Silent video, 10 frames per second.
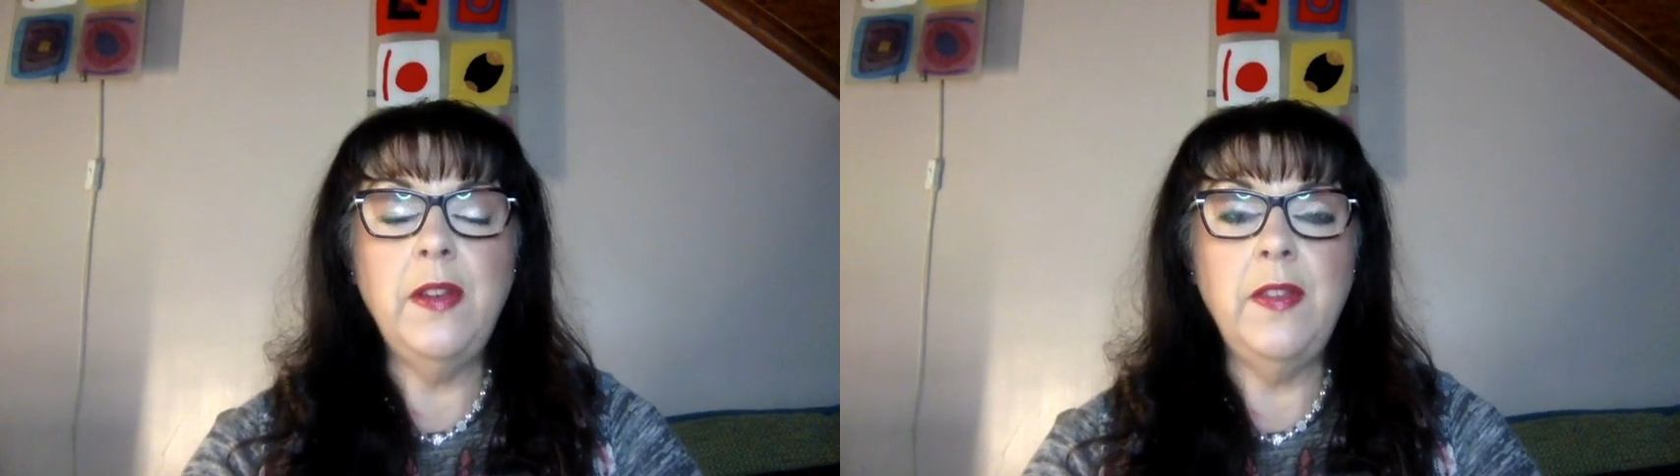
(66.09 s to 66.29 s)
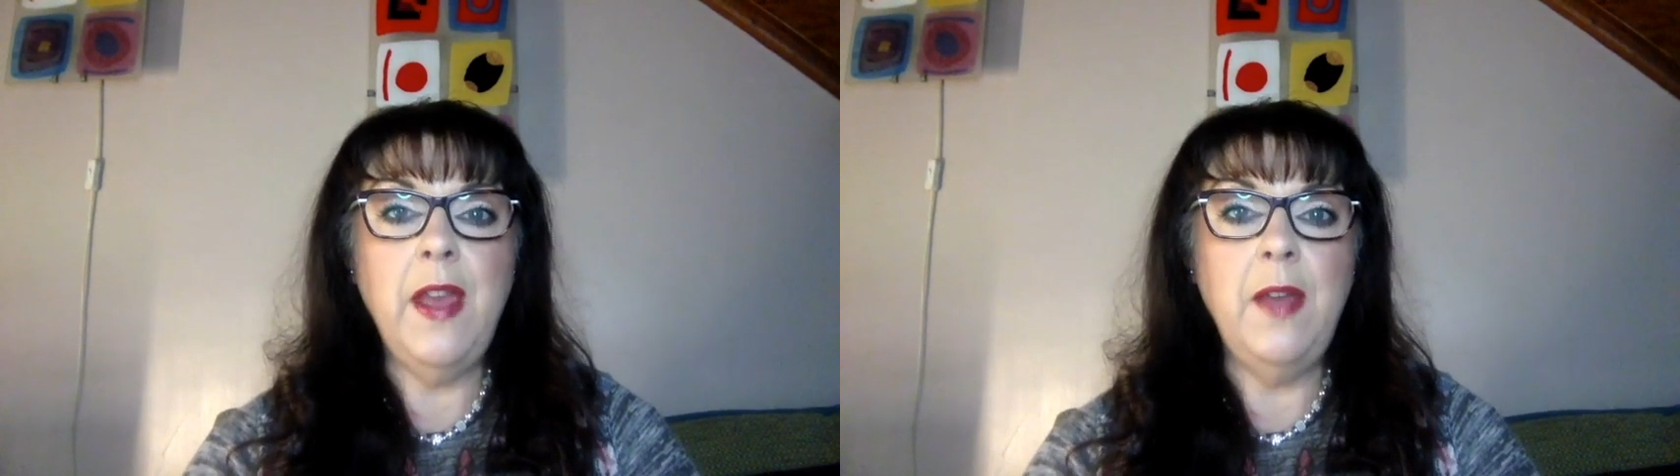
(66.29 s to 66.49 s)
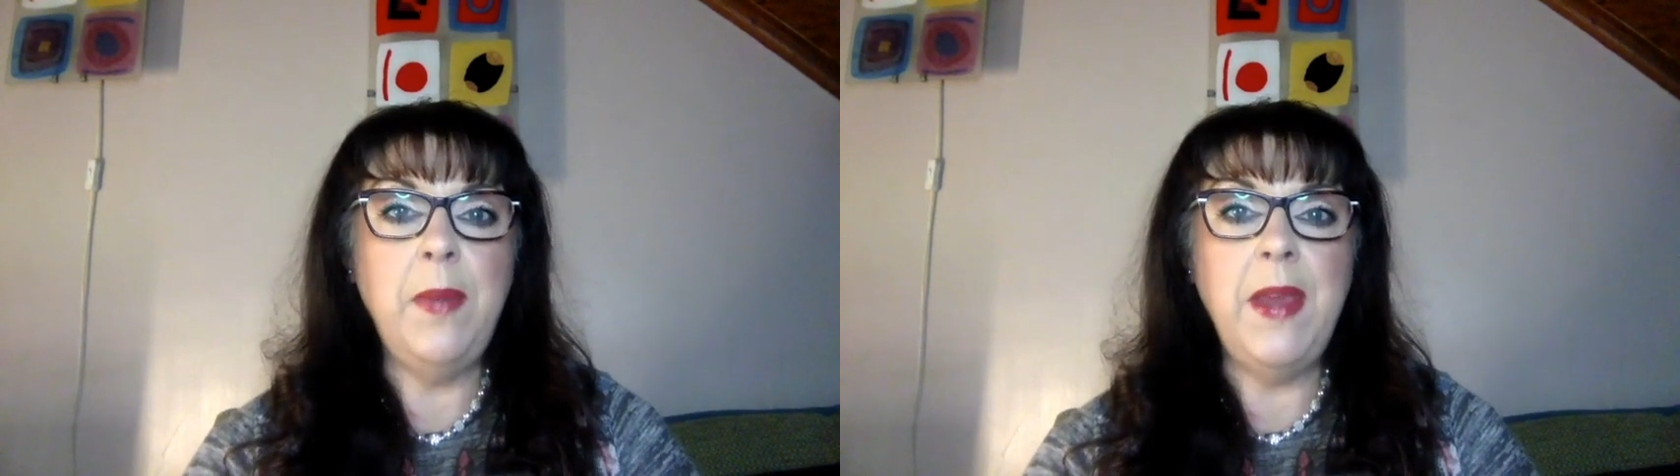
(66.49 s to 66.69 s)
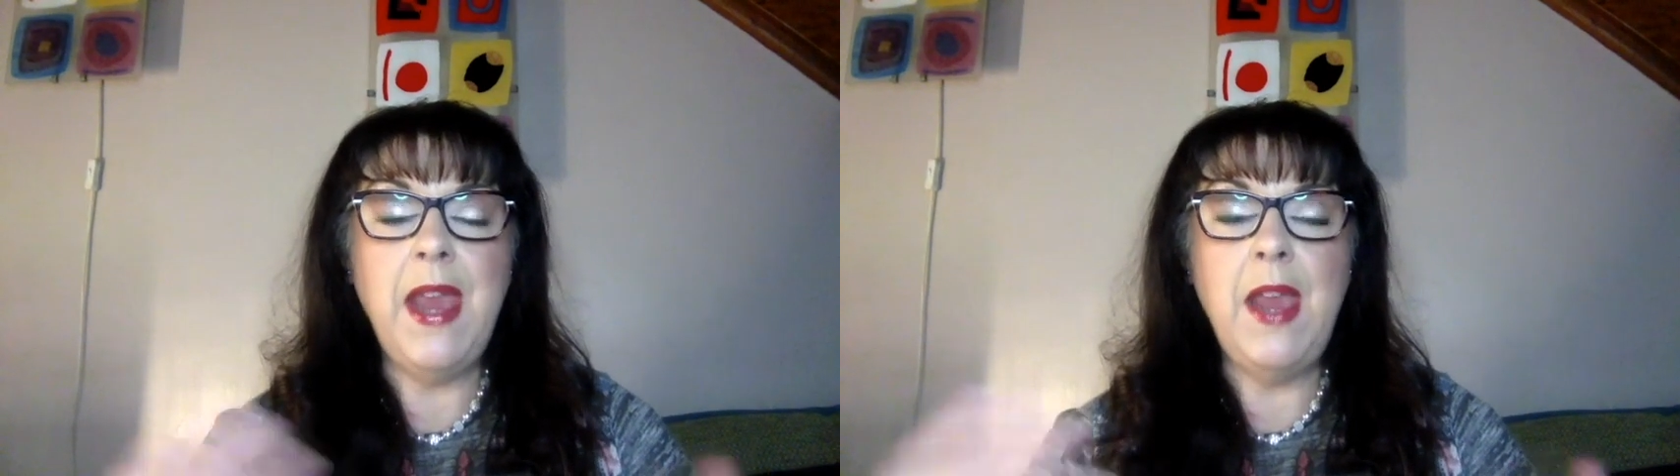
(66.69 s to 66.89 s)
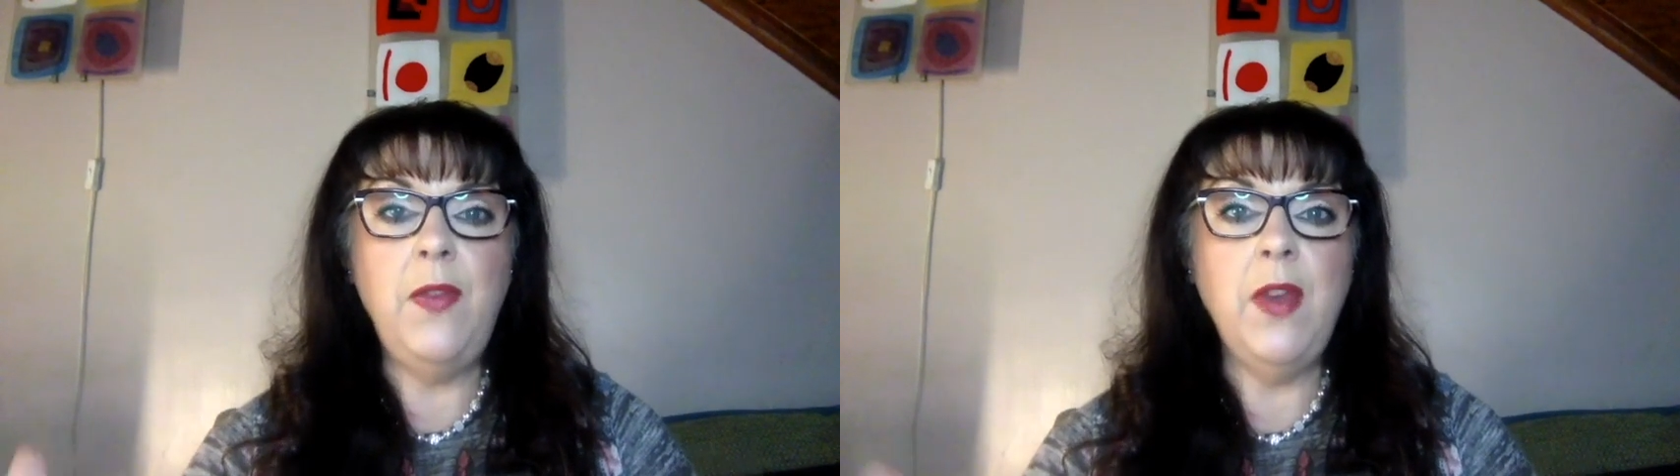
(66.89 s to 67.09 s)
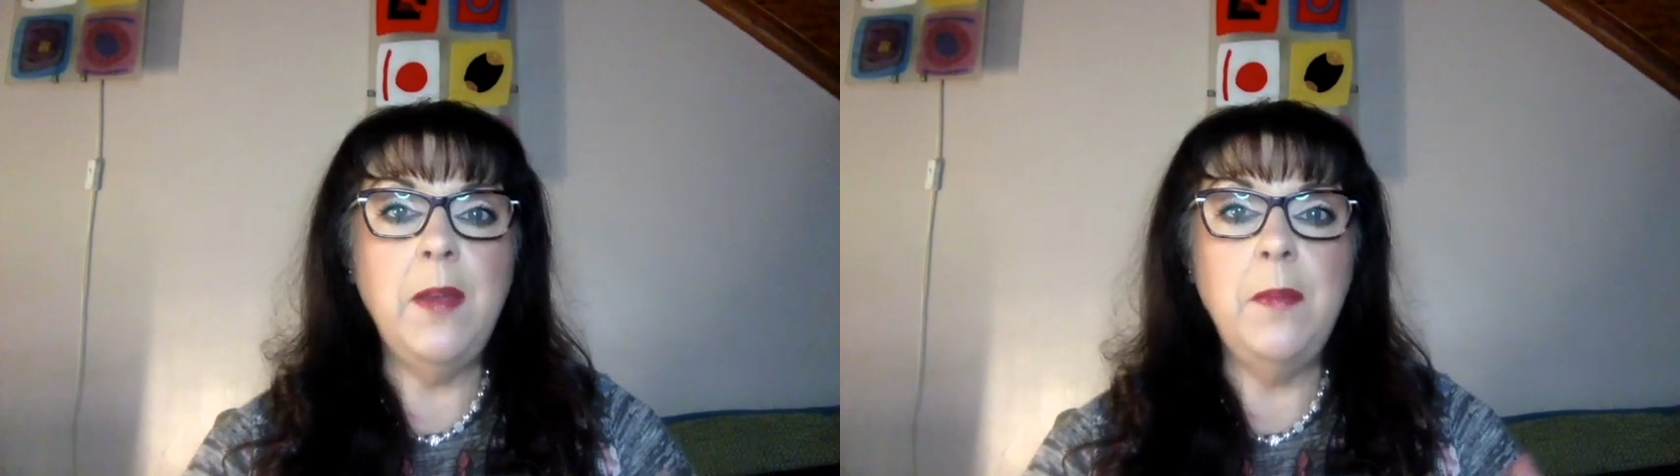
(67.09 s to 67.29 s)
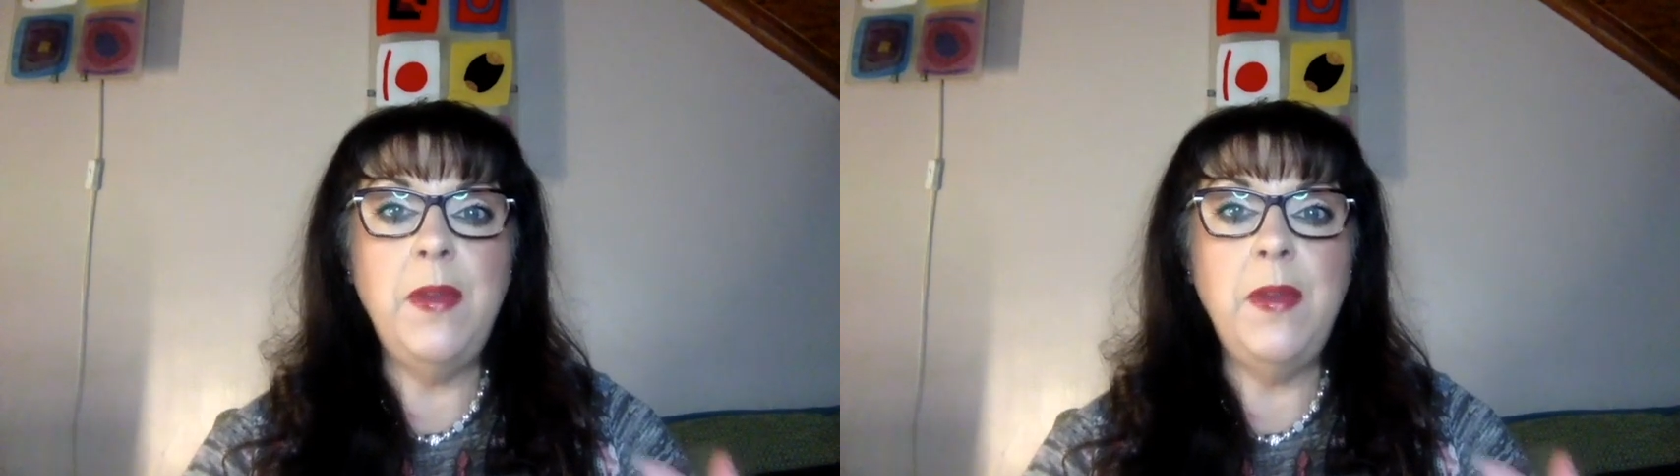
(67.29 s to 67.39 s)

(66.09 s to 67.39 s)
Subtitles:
their behaviour can